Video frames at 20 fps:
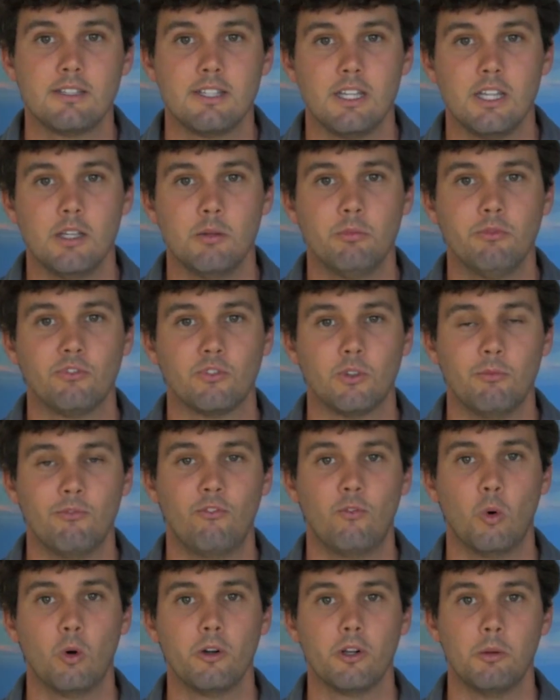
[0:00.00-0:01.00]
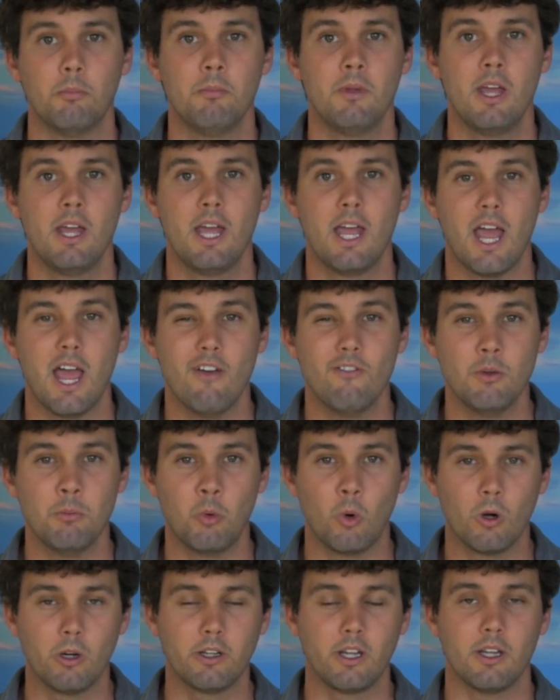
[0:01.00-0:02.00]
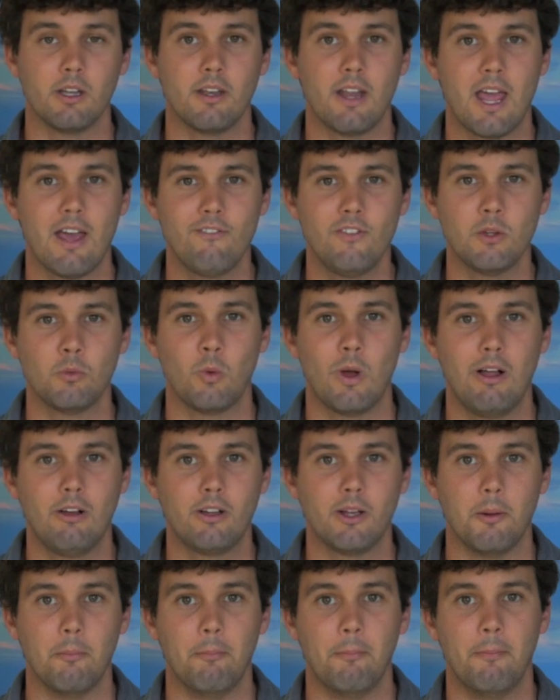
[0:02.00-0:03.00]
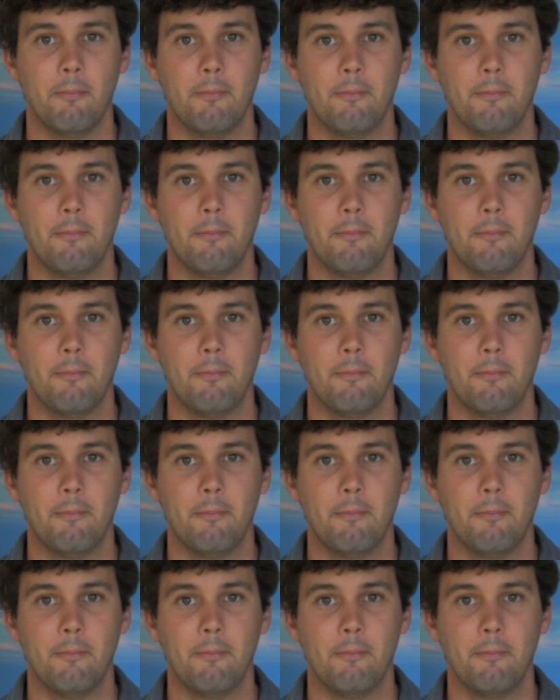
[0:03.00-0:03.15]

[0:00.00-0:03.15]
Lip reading: team from Fordham, Evan Morgan. Evan, welcome.